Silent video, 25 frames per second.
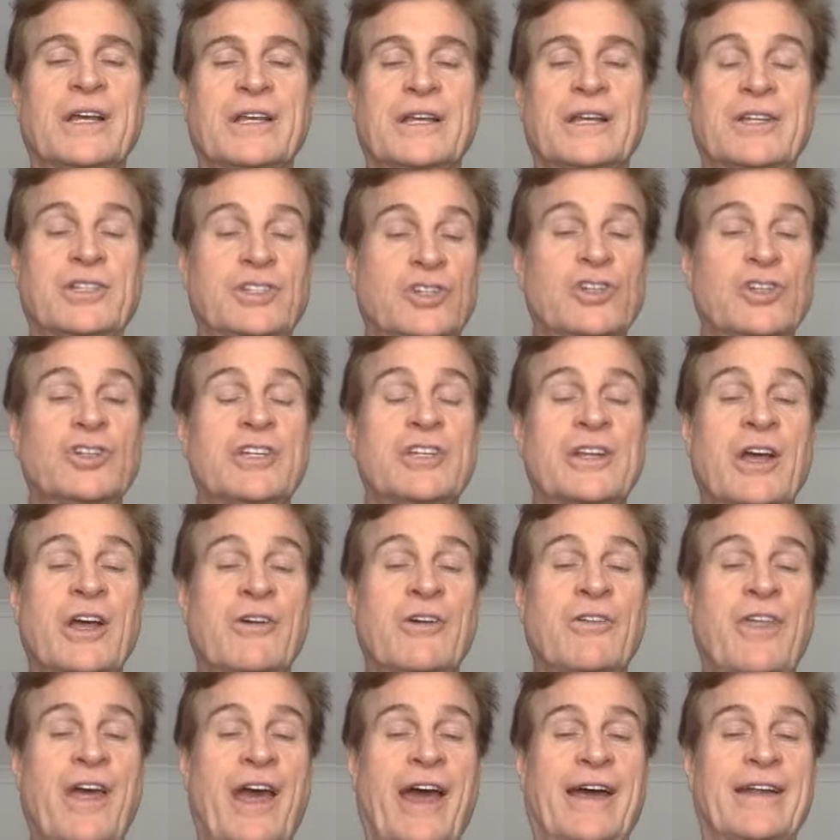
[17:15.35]
It's good to
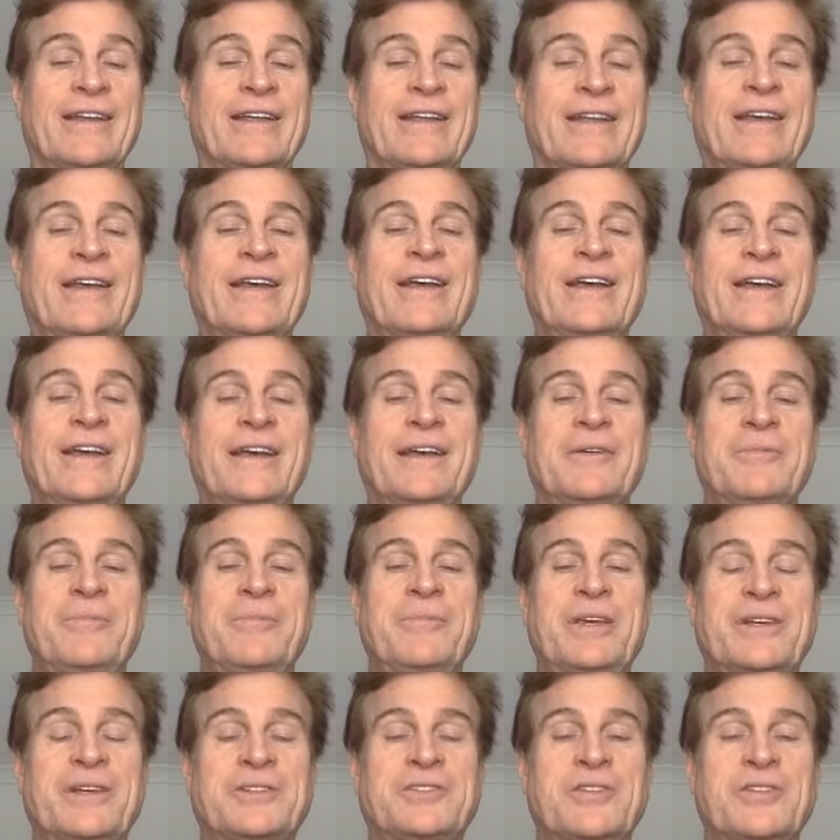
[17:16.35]
know that,
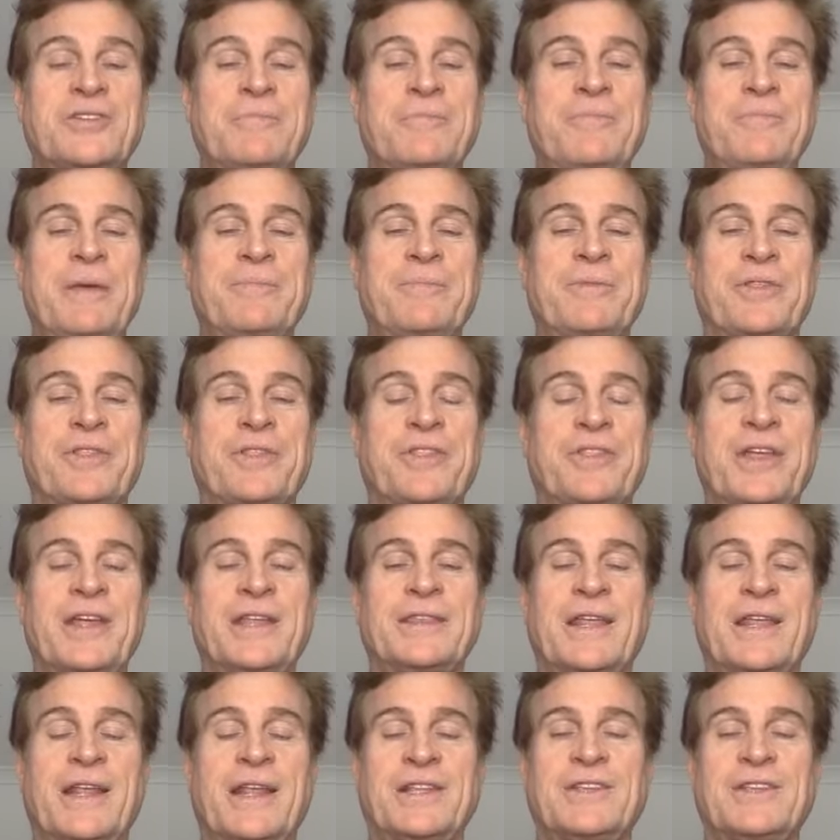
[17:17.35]
because some people
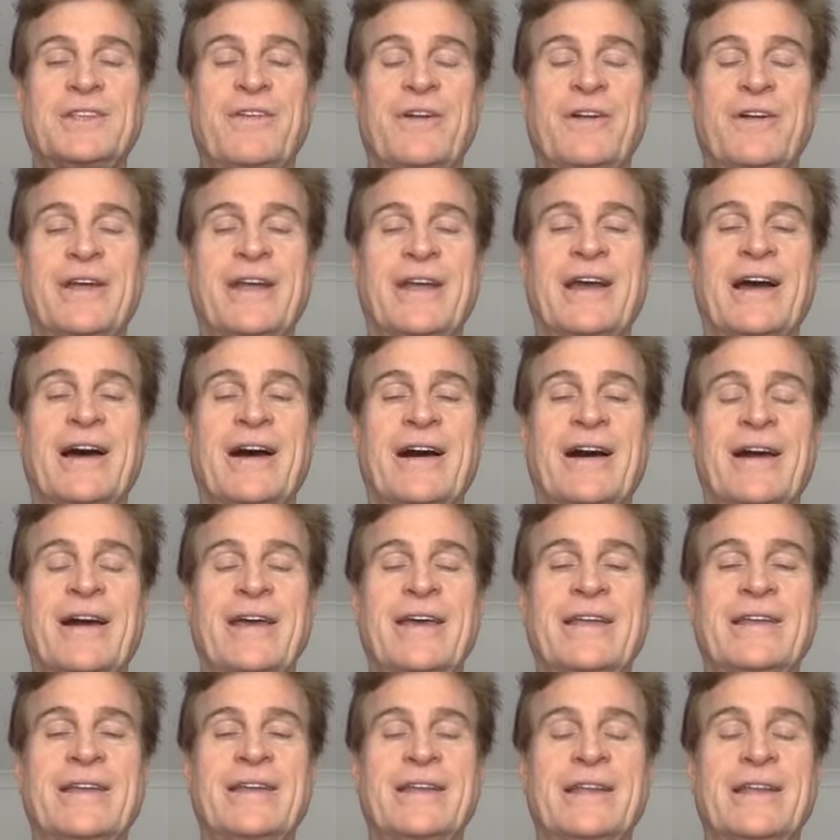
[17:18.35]
think that it's very high
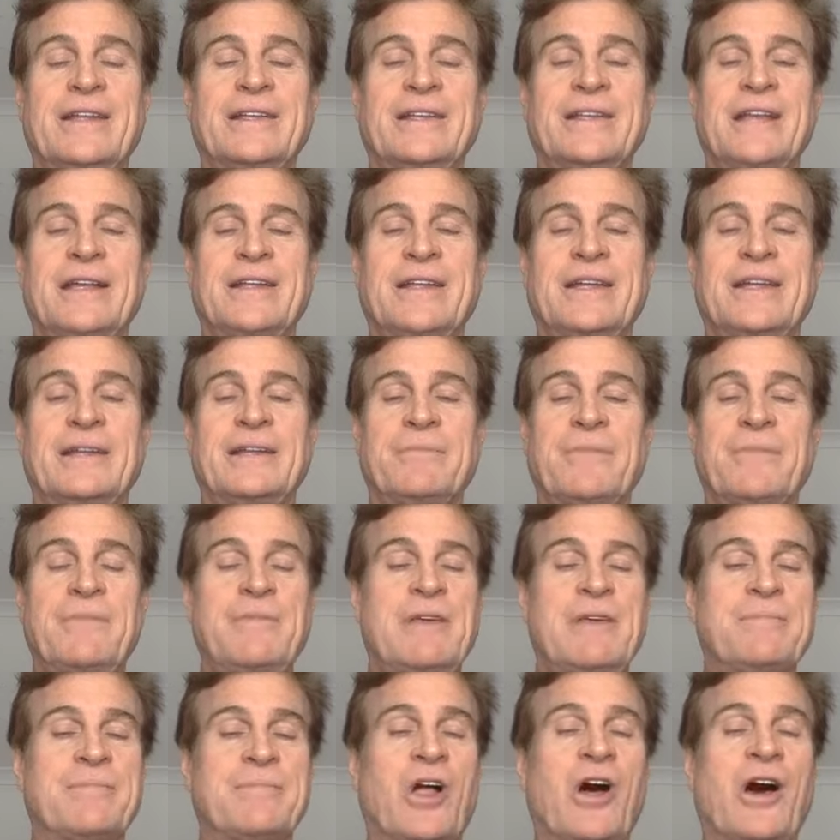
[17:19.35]
and it may
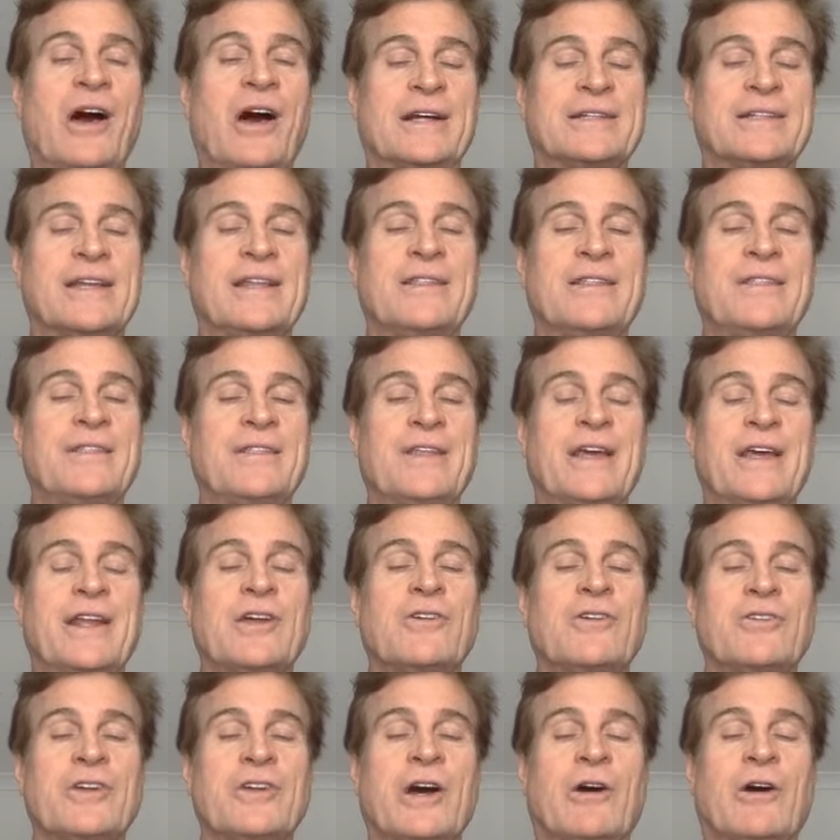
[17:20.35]
be blocked and they
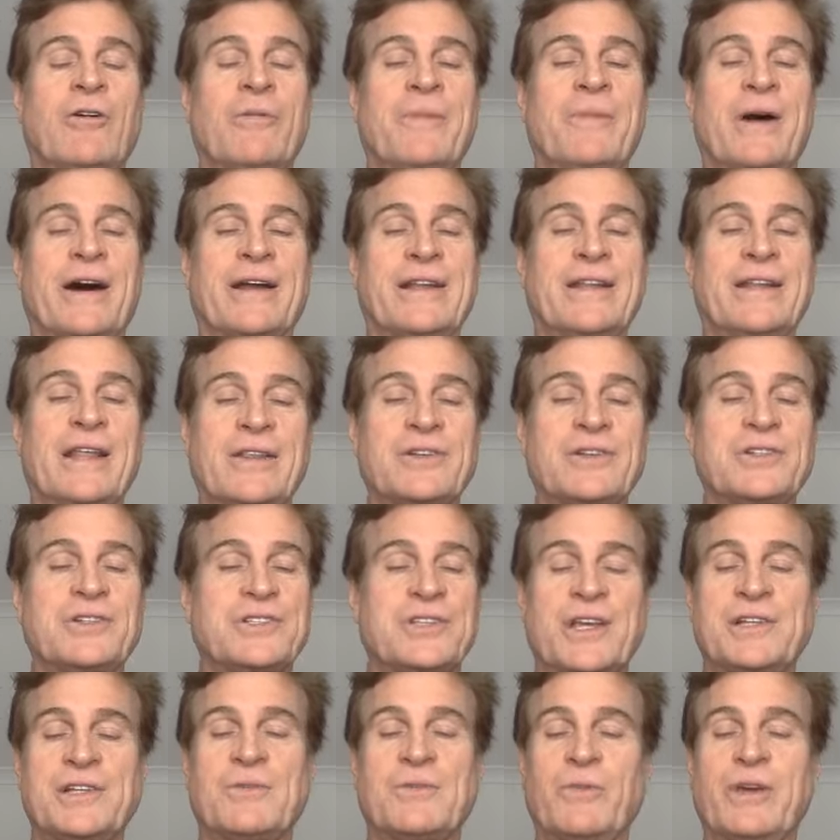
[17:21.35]
don't know about it. And then there's
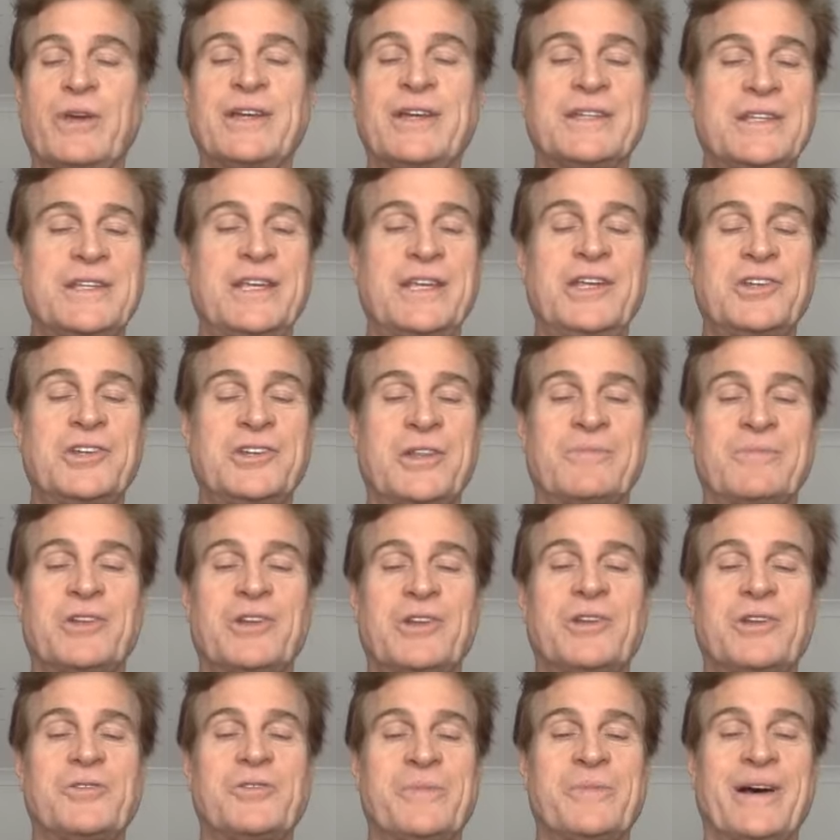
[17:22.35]
things that we can teach them to
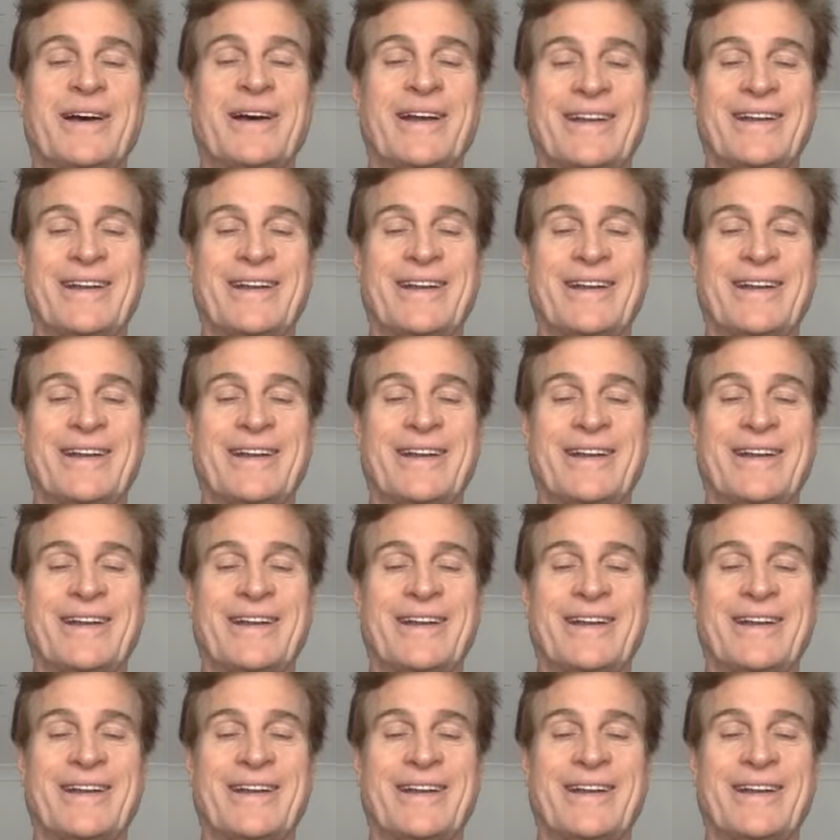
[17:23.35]
do about it.